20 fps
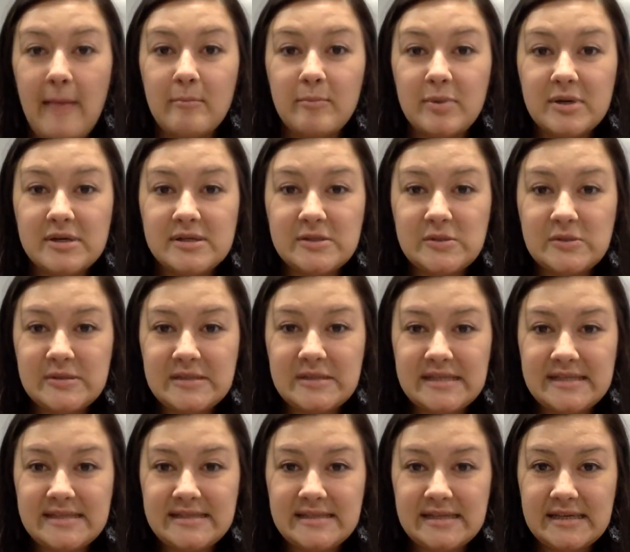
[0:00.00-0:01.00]
personal
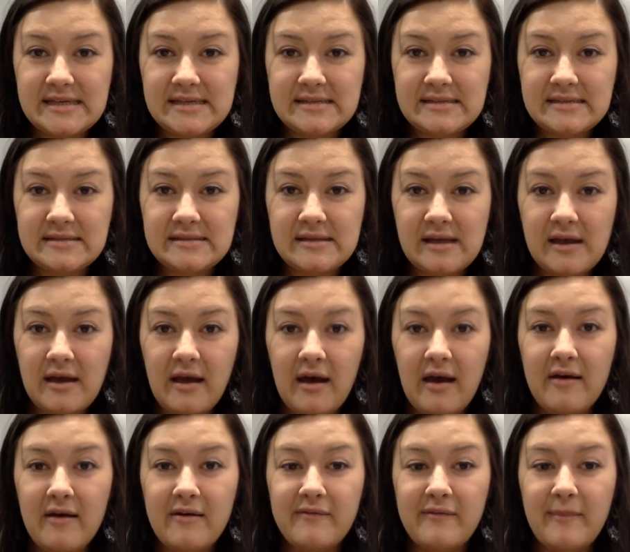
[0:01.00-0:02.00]
distance
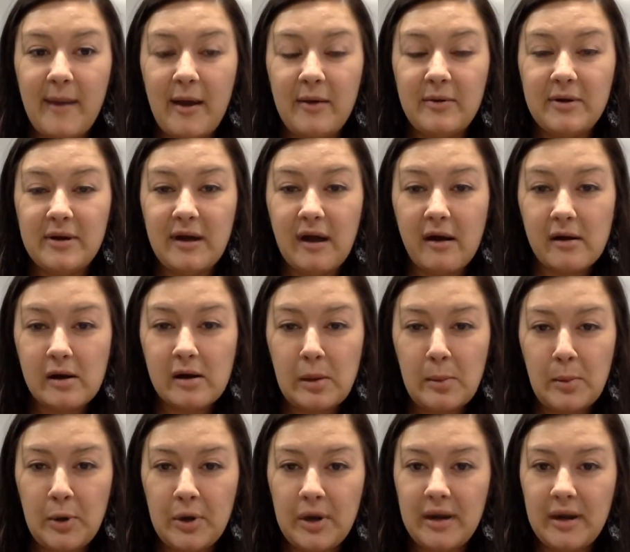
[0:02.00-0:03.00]
of about an arm
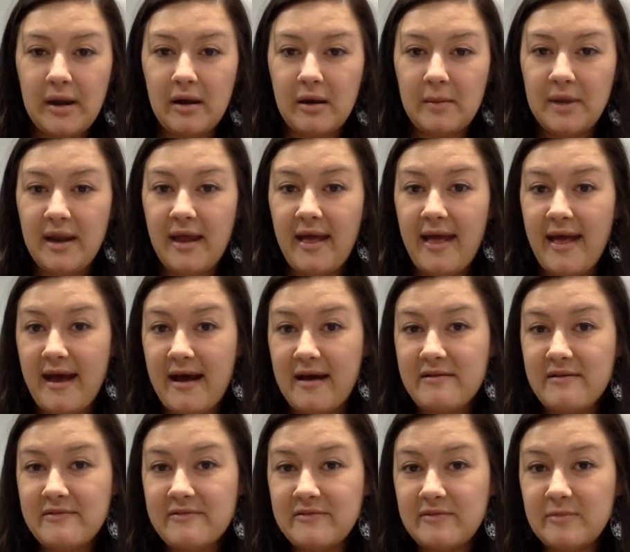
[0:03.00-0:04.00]
or an arm and a
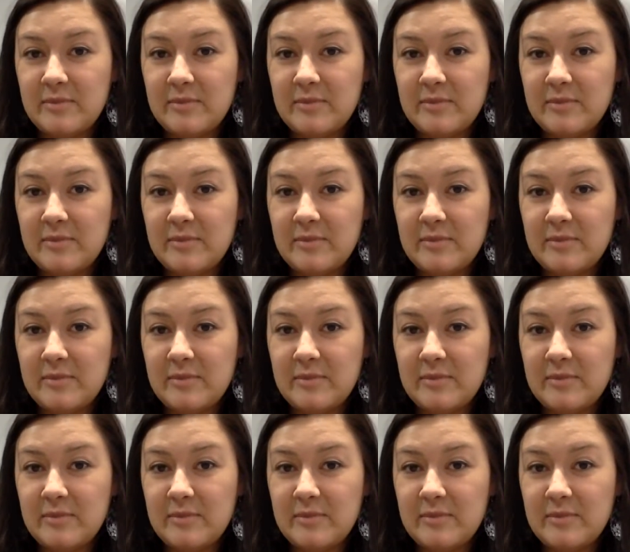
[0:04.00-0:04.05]
half